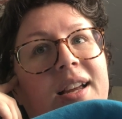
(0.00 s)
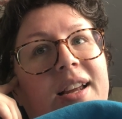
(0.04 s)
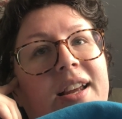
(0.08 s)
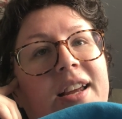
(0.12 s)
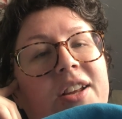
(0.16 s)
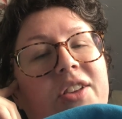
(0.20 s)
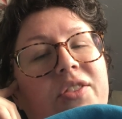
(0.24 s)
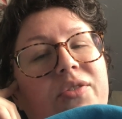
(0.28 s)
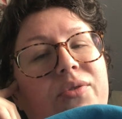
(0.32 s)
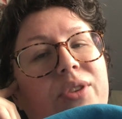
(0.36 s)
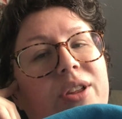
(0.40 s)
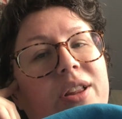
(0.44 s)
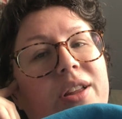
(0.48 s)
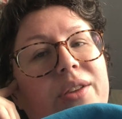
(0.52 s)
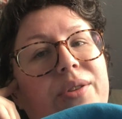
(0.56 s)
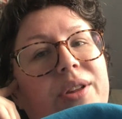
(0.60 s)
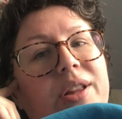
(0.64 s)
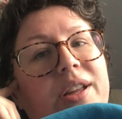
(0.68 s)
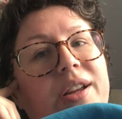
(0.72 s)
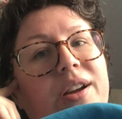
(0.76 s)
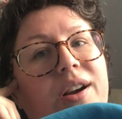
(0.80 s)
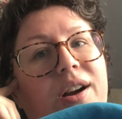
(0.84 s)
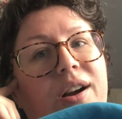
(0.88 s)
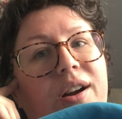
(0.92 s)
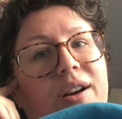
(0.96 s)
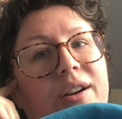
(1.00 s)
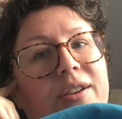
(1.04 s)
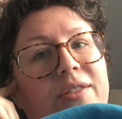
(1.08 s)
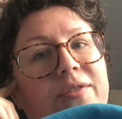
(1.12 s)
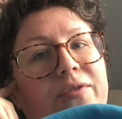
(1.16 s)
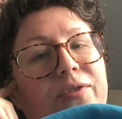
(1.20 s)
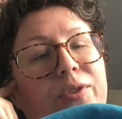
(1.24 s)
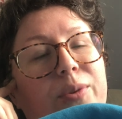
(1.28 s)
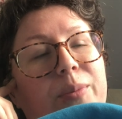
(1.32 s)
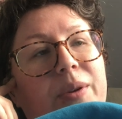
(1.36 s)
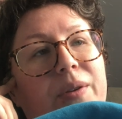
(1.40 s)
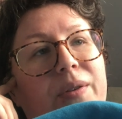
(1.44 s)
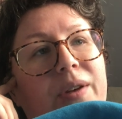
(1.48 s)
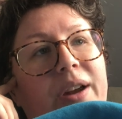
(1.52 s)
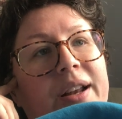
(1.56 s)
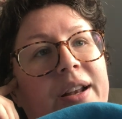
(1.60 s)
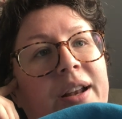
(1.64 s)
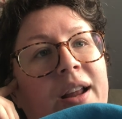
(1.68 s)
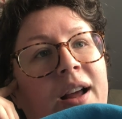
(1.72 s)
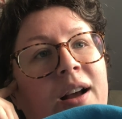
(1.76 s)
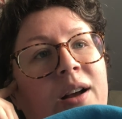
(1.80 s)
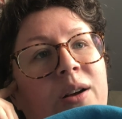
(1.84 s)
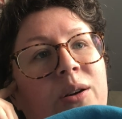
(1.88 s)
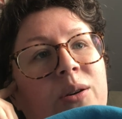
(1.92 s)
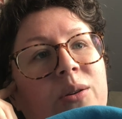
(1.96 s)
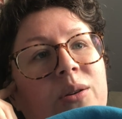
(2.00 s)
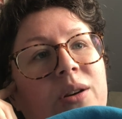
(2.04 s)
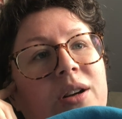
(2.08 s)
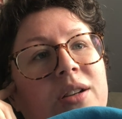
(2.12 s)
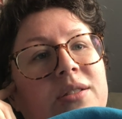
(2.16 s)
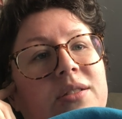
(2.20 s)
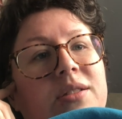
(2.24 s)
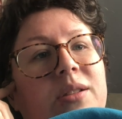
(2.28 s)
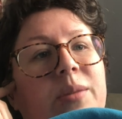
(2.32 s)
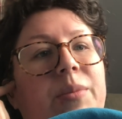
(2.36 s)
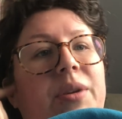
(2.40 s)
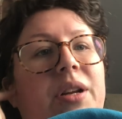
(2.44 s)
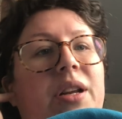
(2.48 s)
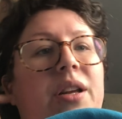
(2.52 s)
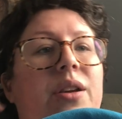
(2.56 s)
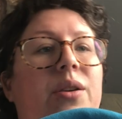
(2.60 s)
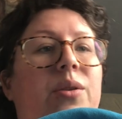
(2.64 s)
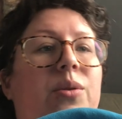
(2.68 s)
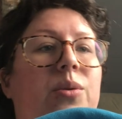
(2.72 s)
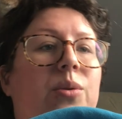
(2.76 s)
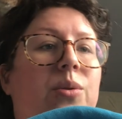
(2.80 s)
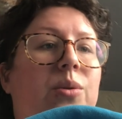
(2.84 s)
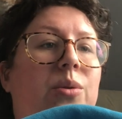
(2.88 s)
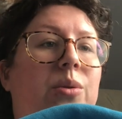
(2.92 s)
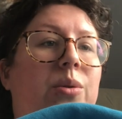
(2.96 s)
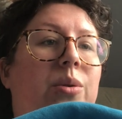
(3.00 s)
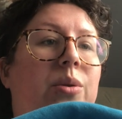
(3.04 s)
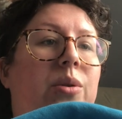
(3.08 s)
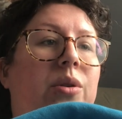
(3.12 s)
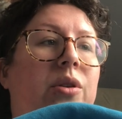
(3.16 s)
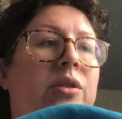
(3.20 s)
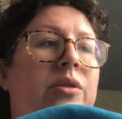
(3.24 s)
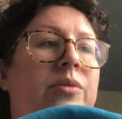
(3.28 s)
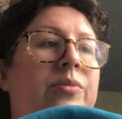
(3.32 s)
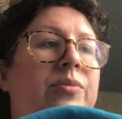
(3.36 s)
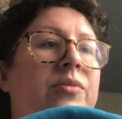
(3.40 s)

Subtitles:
It's really, really hard for me right now as somebody who